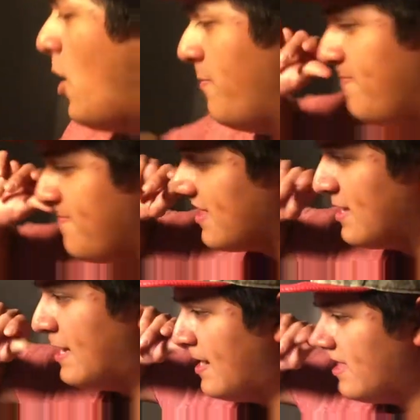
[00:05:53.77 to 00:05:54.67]
Um,
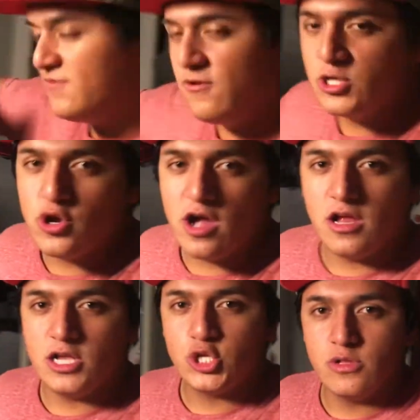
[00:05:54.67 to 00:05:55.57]
this
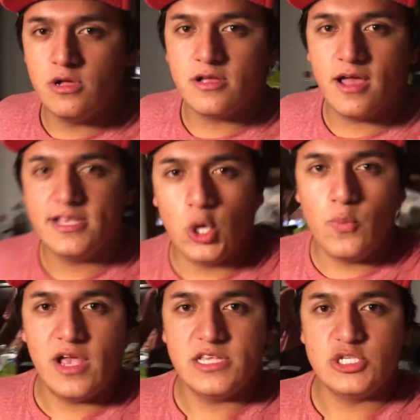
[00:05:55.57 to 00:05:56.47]
video's dragged on too long,
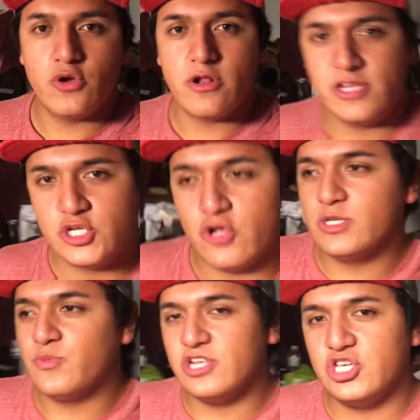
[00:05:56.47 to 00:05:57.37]
guys. I hope you guys enjoyed our intro.